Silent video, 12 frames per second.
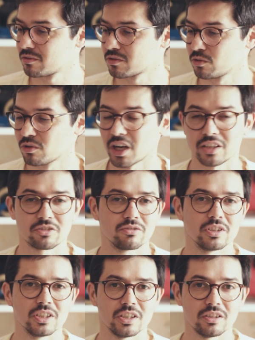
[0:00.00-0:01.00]
So you can't
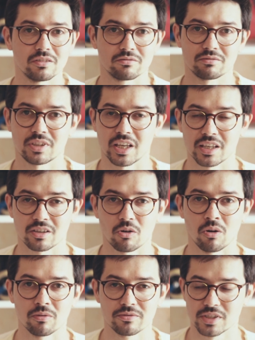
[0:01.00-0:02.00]
really take
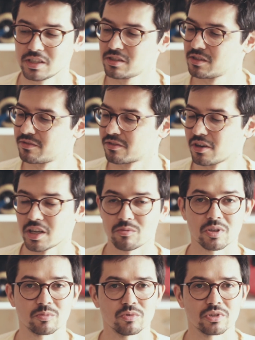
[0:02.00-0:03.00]
off this
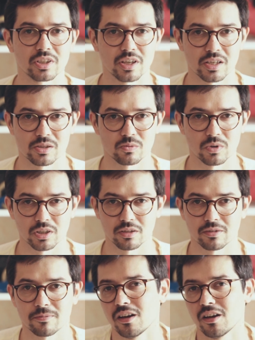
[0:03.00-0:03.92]
frame and put another one.